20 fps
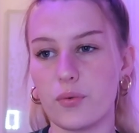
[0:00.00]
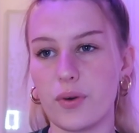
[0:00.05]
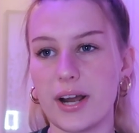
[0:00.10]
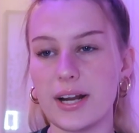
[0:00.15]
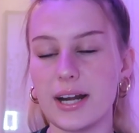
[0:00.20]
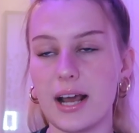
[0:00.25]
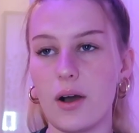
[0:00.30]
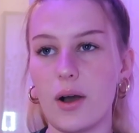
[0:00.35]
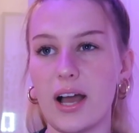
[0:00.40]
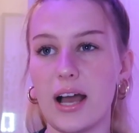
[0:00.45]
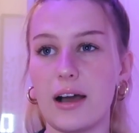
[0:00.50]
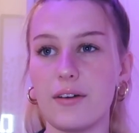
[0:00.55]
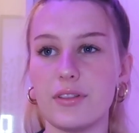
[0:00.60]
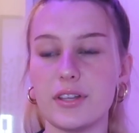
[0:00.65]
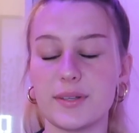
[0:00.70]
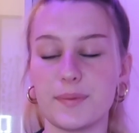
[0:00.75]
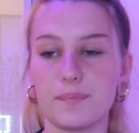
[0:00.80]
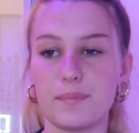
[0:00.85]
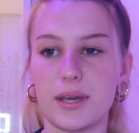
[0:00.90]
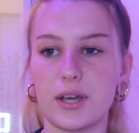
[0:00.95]
So right now I
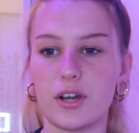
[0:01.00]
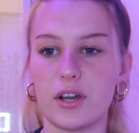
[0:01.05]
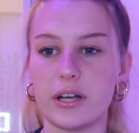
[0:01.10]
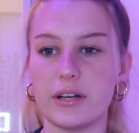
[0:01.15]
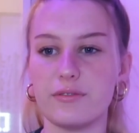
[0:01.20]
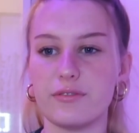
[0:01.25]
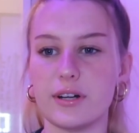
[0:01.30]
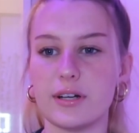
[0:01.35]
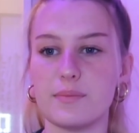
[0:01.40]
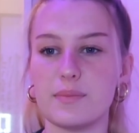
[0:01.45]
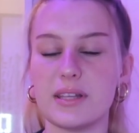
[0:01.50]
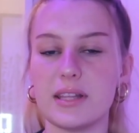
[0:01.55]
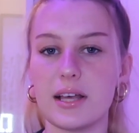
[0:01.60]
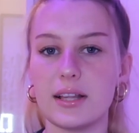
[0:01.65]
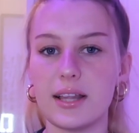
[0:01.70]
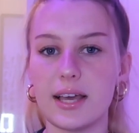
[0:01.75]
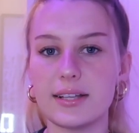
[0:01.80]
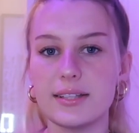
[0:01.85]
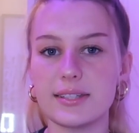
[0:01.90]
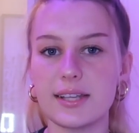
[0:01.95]
have this mirror in front
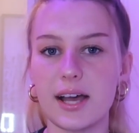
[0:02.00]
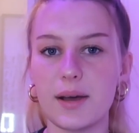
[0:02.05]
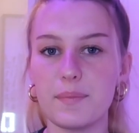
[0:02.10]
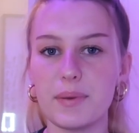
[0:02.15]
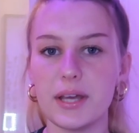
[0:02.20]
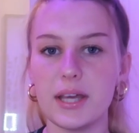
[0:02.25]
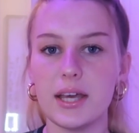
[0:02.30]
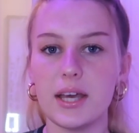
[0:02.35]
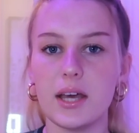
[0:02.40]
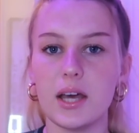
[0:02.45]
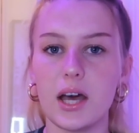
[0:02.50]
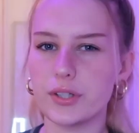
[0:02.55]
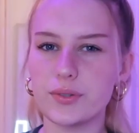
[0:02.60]
of me that lights up.